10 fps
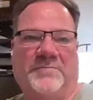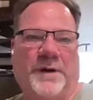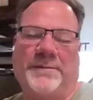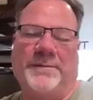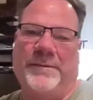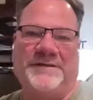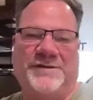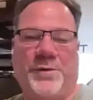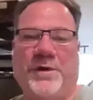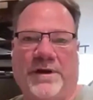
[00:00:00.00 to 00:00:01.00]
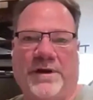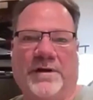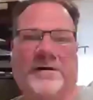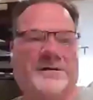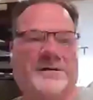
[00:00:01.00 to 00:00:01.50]
in probably about 2
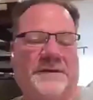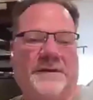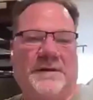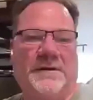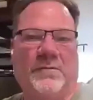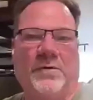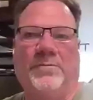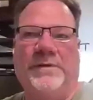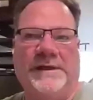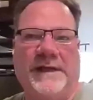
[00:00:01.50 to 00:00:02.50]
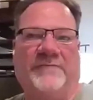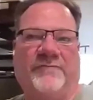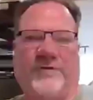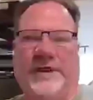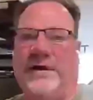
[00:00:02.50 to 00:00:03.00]
years we'll be
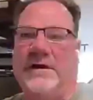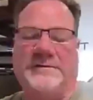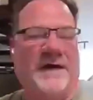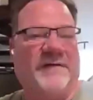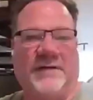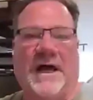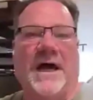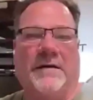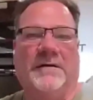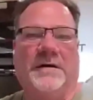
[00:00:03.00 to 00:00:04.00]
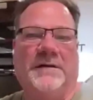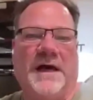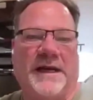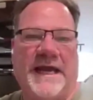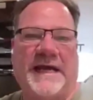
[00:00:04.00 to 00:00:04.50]
debt free and also have a lot
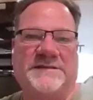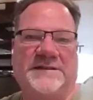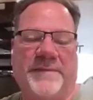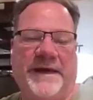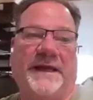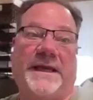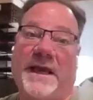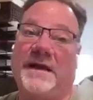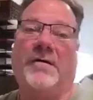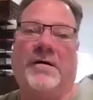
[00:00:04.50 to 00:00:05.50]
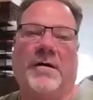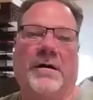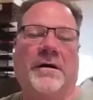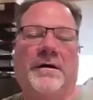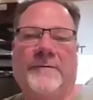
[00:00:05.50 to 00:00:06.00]
of cash in the bank and
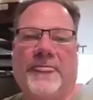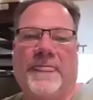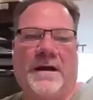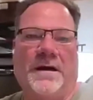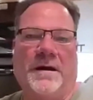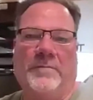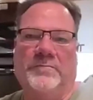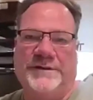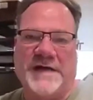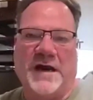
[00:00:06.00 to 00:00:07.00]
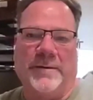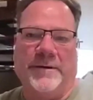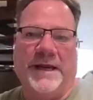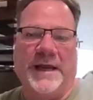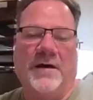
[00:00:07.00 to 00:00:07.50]
our
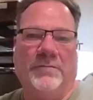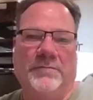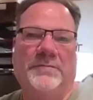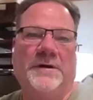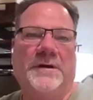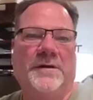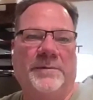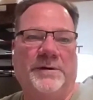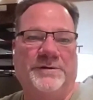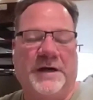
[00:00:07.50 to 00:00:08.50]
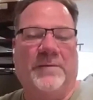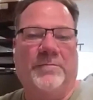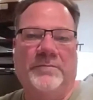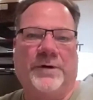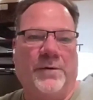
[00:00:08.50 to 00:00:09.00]
retirement account built
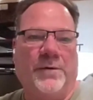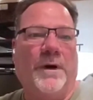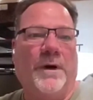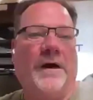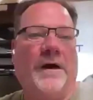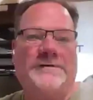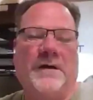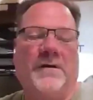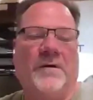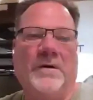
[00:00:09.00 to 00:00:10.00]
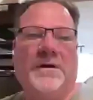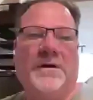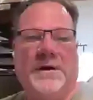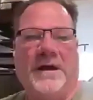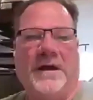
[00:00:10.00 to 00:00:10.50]
up pretty well. So
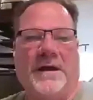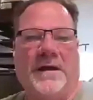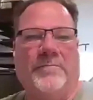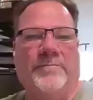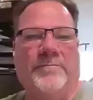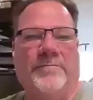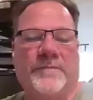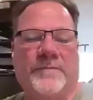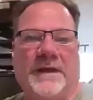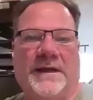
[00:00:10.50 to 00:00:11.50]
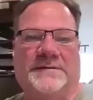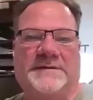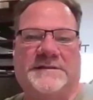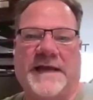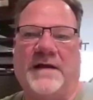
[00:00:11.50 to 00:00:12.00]
um,
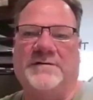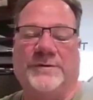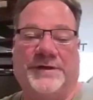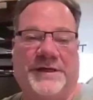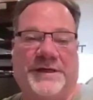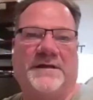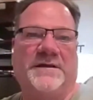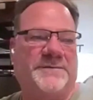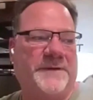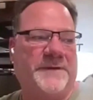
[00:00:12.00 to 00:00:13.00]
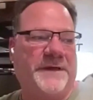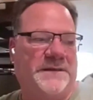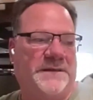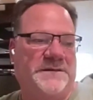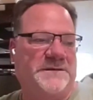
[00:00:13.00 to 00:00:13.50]
it sounds ridiculous
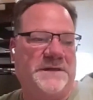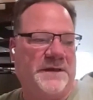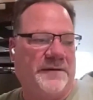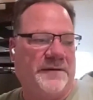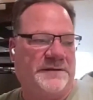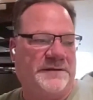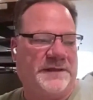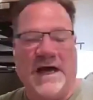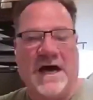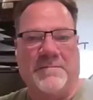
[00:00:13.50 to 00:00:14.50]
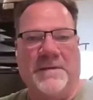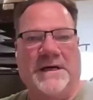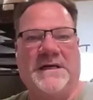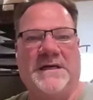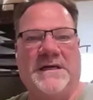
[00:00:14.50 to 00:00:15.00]
because that's a lot of
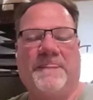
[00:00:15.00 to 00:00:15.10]
money,